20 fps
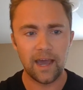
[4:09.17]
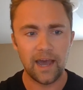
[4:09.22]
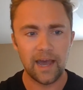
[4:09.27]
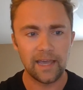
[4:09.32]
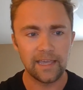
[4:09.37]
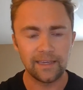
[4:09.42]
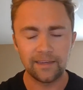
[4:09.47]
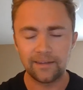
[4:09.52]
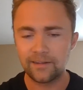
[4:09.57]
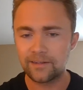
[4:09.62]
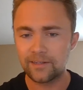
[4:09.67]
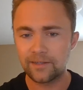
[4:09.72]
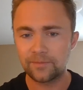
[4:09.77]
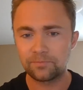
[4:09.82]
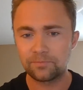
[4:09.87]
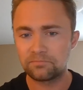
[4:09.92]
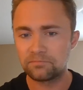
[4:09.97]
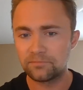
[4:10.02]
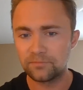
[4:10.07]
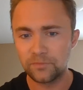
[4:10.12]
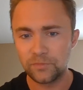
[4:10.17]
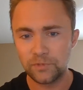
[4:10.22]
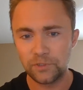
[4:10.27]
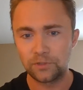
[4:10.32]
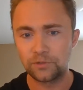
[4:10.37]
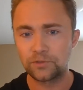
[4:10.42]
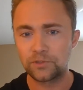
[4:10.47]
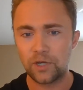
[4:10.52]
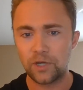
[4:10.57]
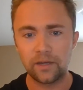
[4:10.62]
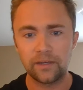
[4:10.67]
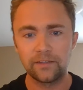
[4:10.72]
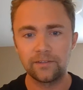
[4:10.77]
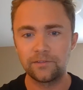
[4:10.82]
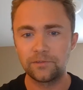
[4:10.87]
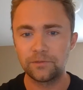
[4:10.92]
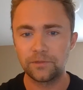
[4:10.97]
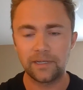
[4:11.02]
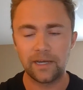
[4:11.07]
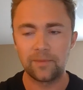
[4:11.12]
I ended up, talking
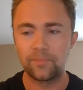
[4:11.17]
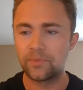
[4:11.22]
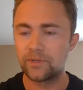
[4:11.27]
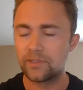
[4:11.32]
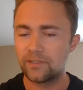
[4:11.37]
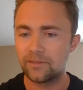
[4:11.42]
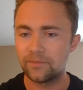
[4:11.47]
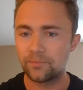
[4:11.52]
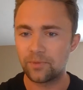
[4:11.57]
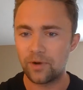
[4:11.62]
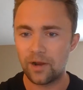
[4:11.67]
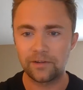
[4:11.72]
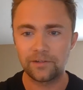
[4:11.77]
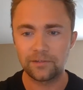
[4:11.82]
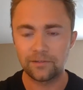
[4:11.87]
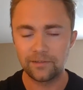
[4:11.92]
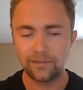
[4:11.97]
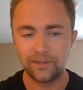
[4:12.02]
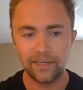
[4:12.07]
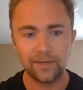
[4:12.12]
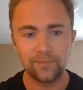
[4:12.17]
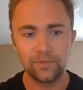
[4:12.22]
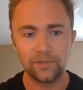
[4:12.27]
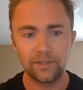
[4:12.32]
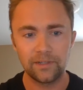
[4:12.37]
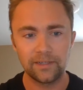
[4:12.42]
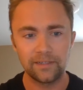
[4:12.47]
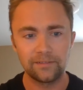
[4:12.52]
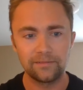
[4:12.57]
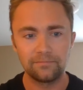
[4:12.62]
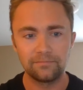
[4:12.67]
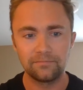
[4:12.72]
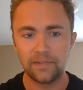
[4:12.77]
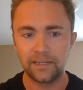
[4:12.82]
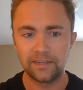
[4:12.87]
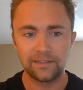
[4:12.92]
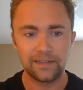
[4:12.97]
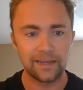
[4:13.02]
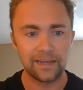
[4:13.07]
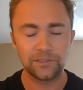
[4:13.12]
to a company, Procter & Gamble,
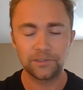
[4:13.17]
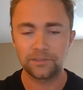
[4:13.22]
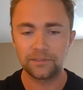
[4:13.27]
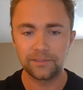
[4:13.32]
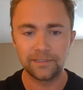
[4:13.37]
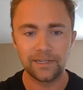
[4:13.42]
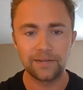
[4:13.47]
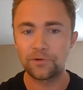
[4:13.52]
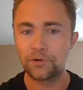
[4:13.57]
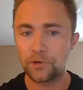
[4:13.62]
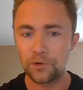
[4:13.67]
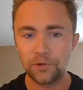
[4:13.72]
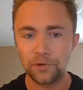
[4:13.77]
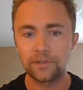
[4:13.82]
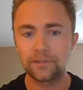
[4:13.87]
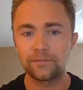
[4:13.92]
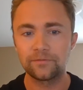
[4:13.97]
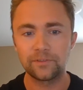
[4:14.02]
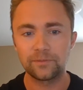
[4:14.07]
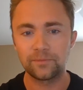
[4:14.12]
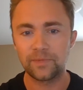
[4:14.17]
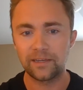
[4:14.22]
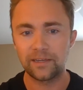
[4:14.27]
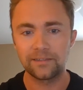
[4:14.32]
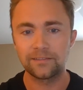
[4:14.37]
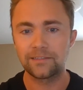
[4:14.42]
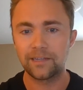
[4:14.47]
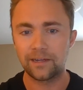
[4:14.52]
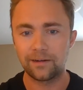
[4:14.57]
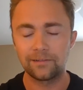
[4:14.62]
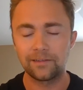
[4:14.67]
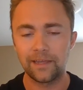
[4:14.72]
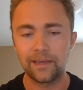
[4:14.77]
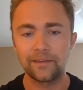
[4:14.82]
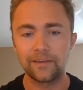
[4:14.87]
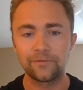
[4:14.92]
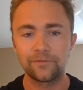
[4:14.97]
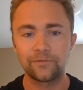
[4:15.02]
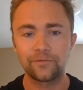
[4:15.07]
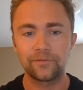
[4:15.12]
I'd actually never heard of in my entire
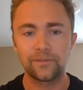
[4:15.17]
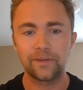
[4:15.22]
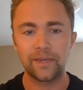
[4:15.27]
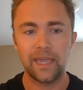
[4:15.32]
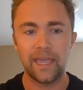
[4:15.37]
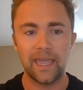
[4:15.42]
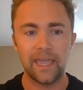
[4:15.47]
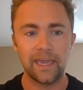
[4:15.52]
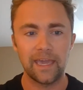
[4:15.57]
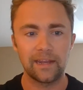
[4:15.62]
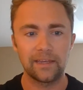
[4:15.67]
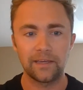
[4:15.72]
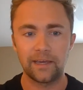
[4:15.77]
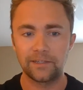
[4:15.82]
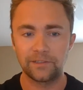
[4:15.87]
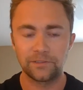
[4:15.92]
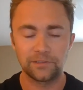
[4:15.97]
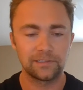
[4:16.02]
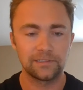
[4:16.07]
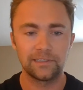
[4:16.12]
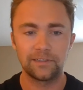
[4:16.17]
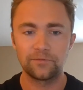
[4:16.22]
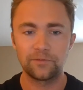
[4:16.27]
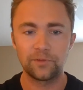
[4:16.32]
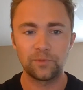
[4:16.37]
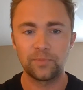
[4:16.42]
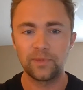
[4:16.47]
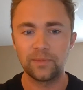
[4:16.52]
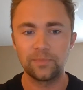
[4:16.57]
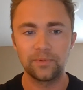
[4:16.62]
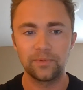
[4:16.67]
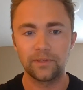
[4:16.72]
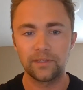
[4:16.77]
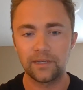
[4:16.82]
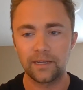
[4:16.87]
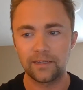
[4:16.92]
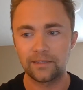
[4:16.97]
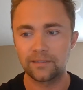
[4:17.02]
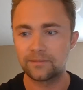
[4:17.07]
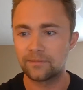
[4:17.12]
life. And I just loved the people
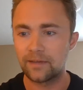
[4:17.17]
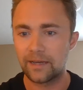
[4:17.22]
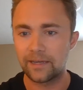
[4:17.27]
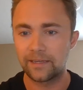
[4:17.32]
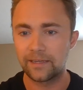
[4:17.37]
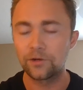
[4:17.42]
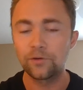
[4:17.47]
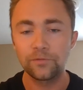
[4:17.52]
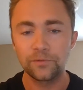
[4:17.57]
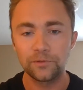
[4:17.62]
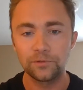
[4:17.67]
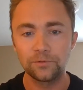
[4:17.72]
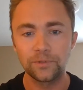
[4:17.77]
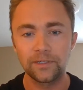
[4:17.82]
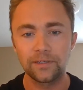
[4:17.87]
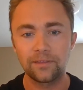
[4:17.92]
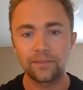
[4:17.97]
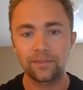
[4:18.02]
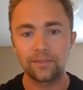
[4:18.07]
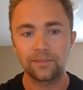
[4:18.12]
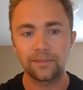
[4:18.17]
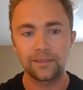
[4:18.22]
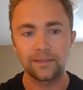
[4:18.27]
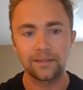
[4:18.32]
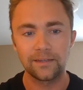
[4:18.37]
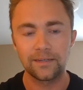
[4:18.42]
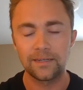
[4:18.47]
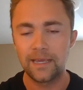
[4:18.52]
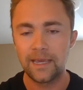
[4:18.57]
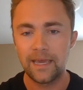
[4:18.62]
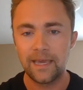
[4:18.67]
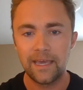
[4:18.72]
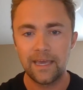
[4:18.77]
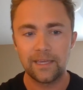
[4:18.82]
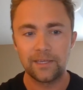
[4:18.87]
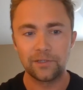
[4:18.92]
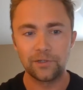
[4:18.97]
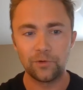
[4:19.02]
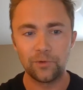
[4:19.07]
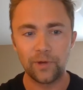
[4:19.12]
that I interviewed with. And,
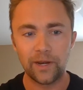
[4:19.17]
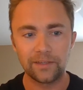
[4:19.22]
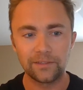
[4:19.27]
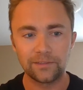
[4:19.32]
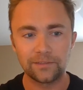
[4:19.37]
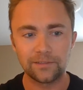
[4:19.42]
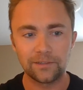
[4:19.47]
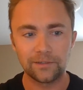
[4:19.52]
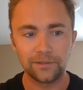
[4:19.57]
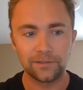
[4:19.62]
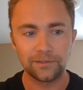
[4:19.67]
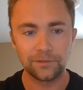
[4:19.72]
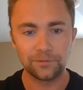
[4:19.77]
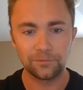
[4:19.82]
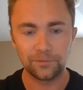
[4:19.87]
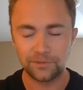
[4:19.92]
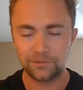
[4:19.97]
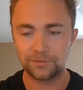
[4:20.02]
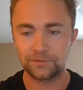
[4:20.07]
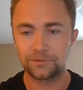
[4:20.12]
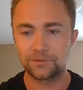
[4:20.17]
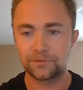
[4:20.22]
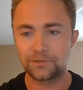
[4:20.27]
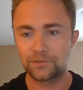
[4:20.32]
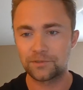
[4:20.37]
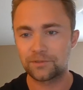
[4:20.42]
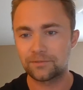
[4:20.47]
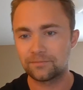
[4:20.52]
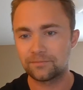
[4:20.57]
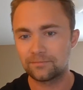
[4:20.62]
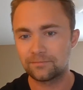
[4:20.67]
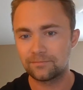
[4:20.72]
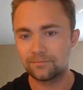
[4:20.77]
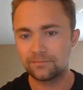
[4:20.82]
when I started to research